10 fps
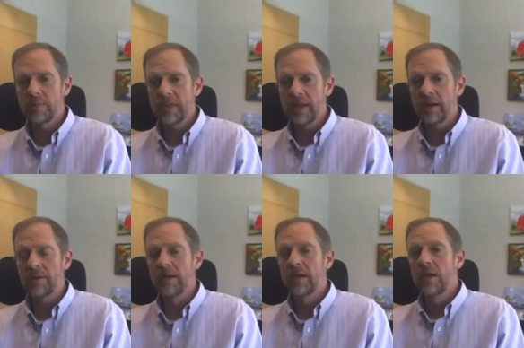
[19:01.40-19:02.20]
be
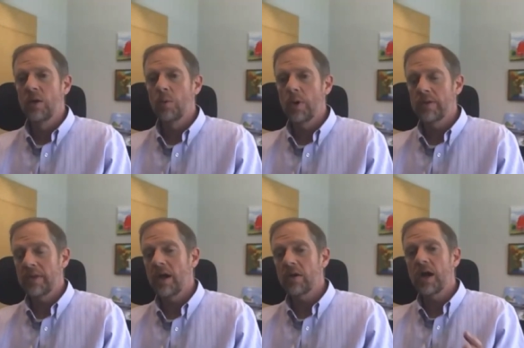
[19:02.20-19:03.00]
there whether
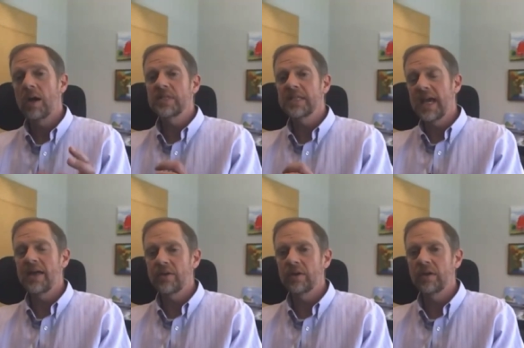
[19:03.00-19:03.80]
they all come
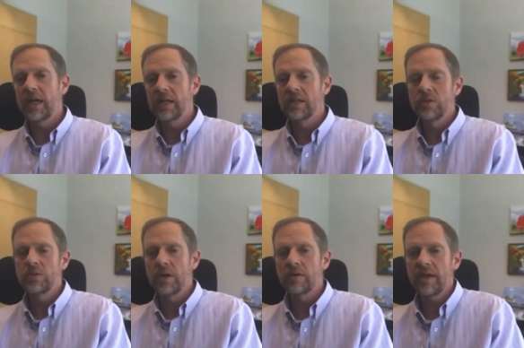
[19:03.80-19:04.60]
together and
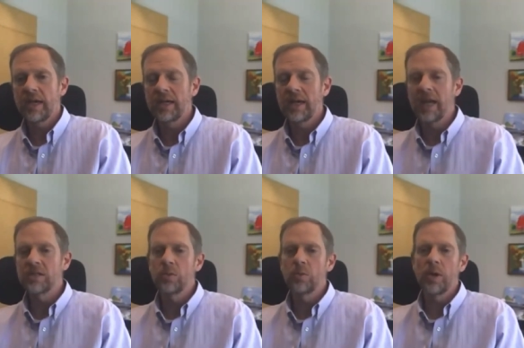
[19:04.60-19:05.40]
do their thing
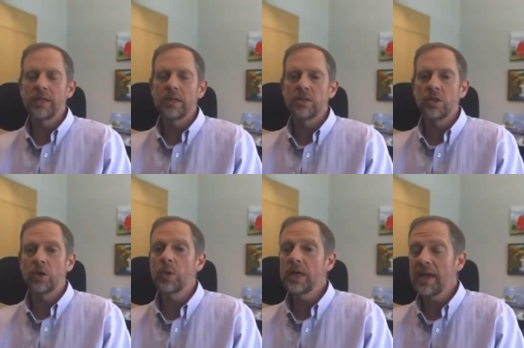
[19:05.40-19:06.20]
and to what
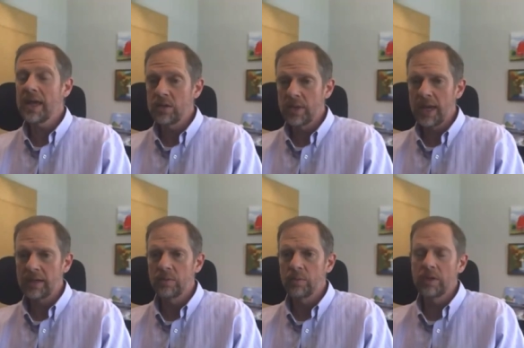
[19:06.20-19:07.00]
degree they do that
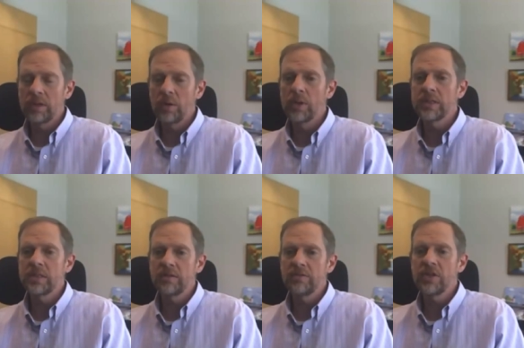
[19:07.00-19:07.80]
what you know what is
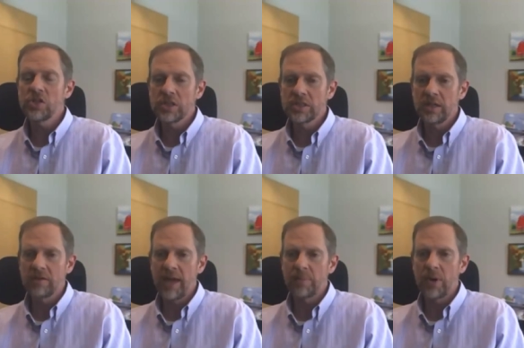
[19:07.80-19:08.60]
the efficiency
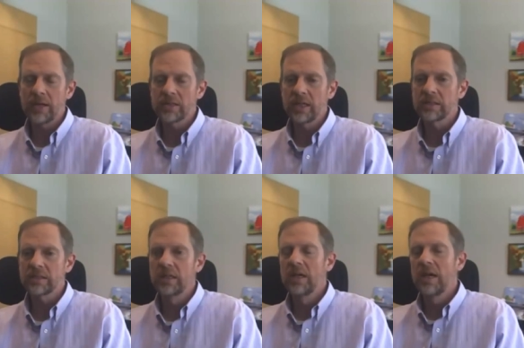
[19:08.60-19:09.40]
of that
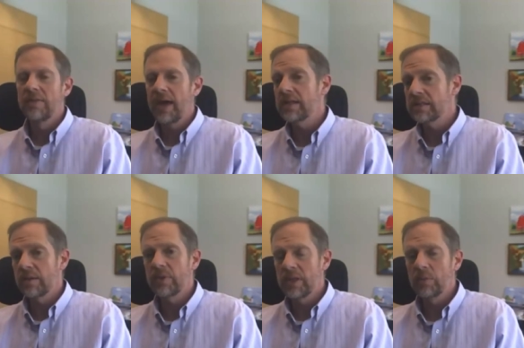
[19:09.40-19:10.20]
process that is
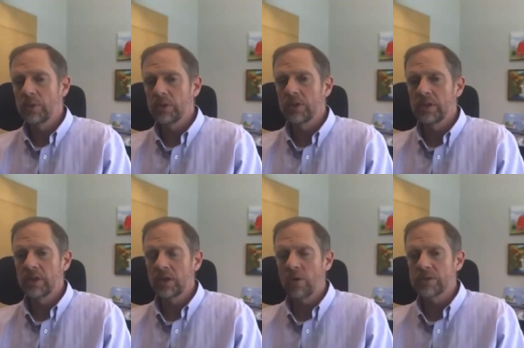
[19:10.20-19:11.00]
something that we'll learn
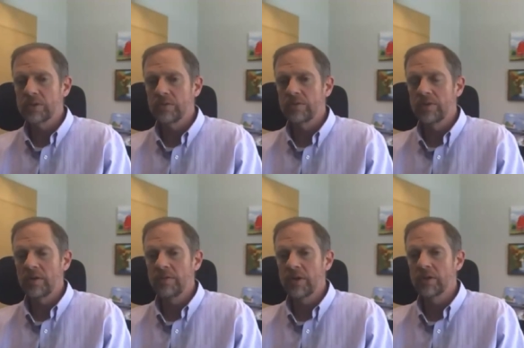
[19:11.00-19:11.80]
in the course of,
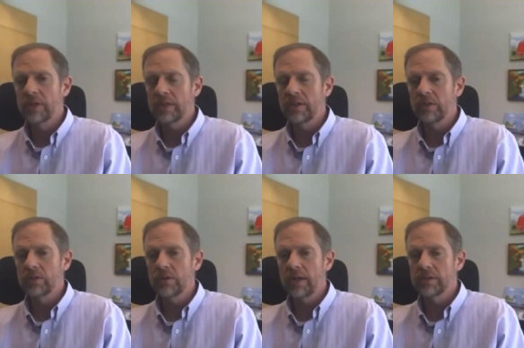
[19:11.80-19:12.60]
of the early clinical
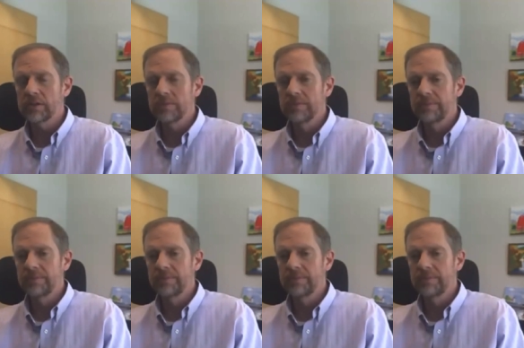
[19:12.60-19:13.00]
trials